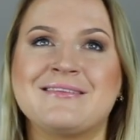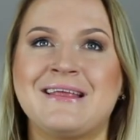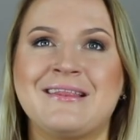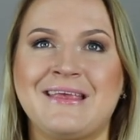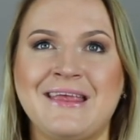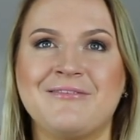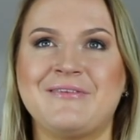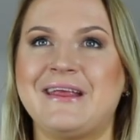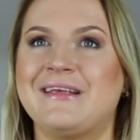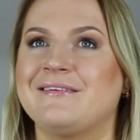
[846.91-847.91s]
in the
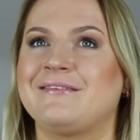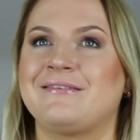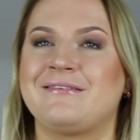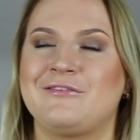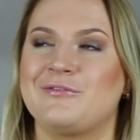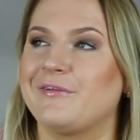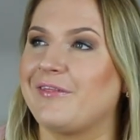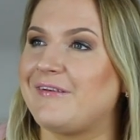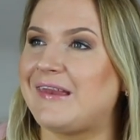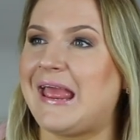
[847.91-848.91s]
evenings, during
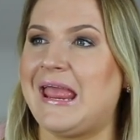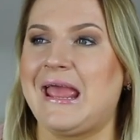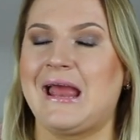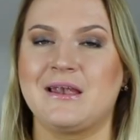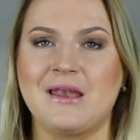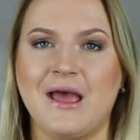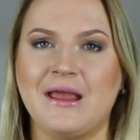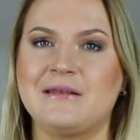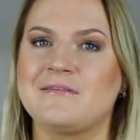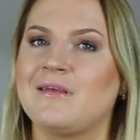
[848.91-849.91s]
the day, at
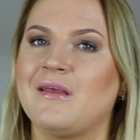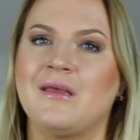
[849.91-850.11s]
night.